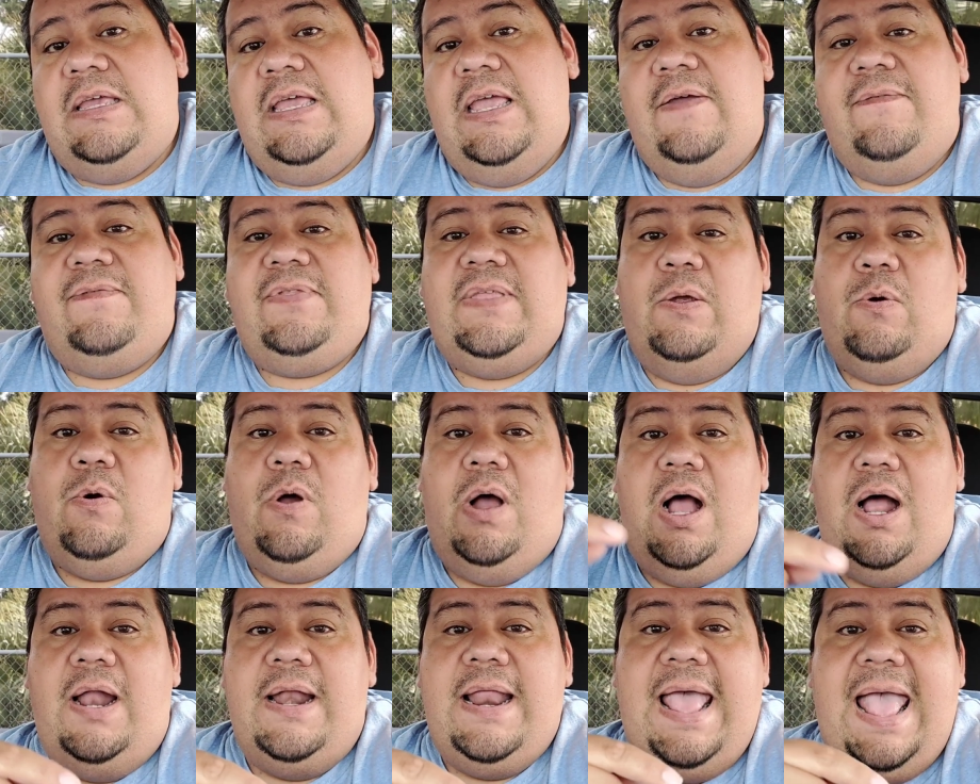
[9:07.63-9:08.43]
If they
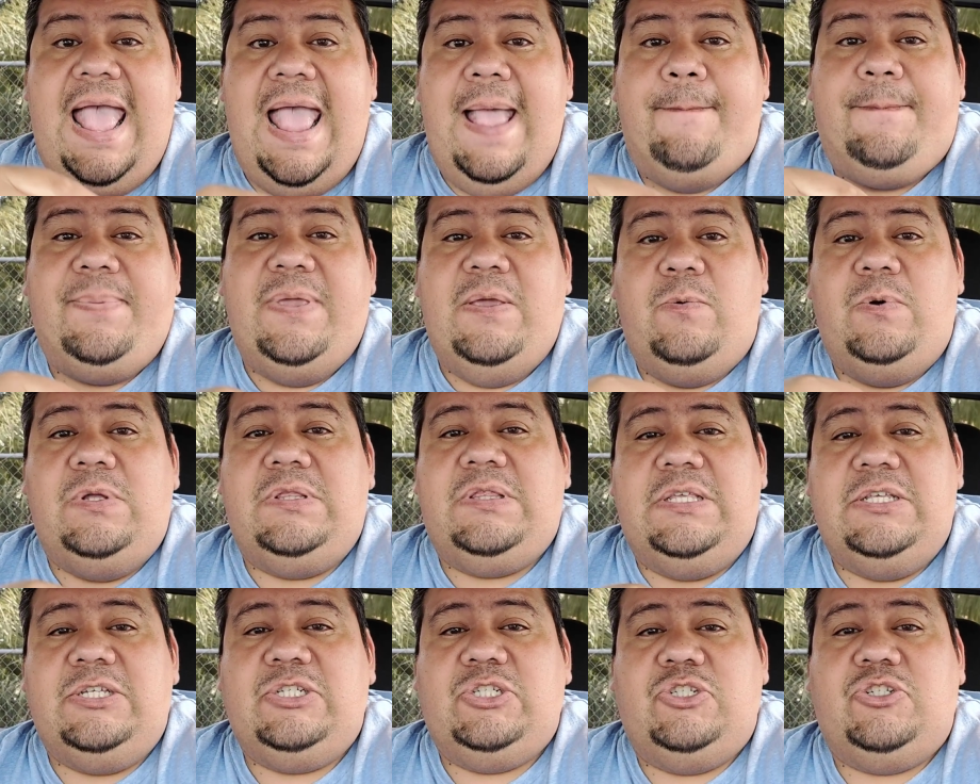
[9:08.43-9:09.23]
were unhappy
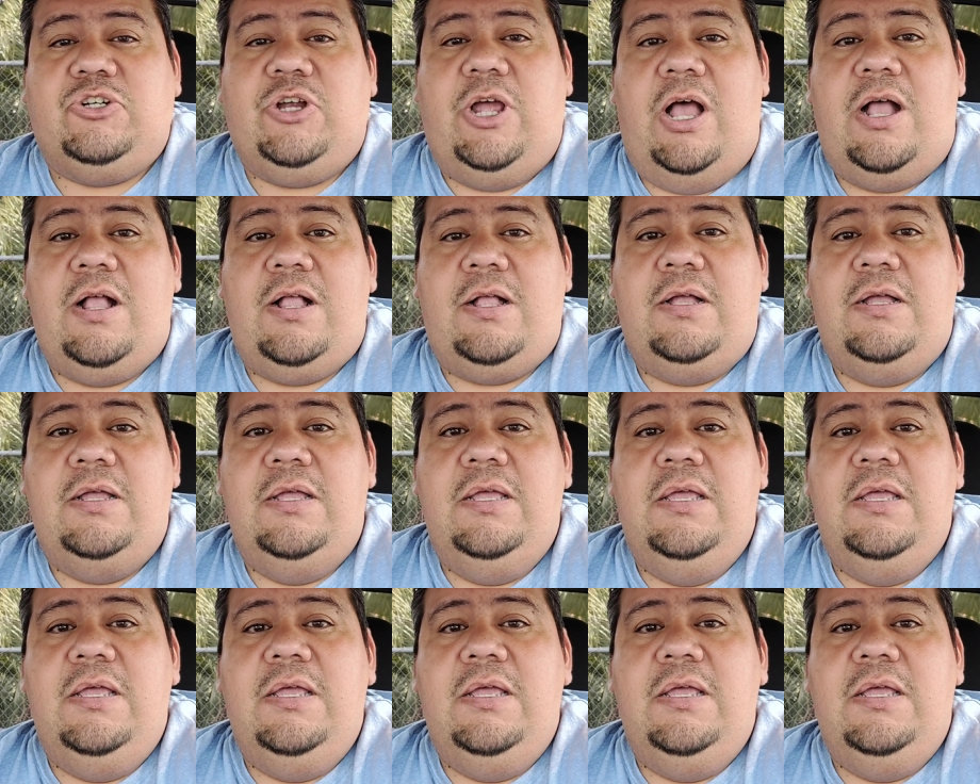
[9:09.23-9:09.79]
with this truck,